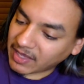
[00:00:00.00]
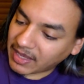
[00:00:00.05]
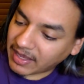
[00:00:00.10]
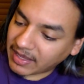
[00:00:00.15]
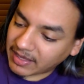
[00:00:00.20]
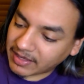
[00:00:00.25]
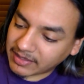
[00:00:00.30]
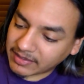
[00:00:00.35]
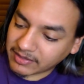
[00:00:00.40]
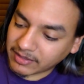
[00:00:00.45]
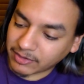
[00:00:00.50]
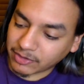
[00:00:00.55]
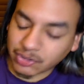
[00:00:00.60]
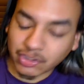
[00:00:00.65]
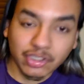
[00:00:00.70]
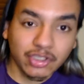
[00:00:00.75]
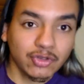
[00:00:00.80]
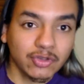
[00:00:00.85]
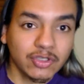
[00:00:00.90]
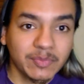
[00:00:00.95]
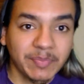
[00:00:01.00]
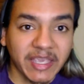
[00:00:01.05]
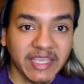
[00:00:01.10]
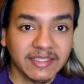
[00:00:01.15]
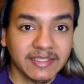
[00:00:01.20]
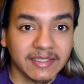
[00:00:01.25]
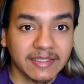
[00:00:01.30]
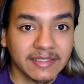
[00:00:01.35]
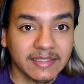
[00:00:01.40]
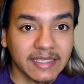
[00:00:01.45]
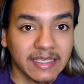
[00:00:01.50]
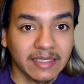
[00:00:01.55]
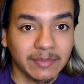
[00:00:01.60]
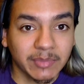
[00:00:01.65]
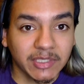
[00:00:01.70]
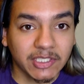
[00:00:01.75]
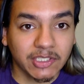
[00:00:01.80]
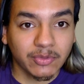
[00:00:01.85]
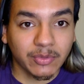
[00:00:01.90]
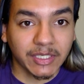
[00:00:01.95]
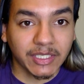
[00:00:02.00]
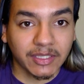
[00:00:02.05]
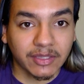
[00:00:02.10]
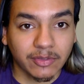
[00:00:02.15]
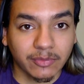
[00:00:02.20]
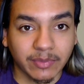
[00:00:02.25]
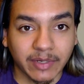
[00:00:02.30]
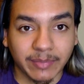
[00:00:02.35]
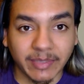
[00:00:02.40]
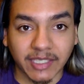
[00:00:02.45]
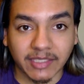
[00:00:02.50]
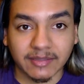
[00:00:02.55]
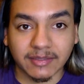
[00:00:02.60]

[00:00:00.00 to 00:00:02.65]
and there's 2 spaces in between the ribbing.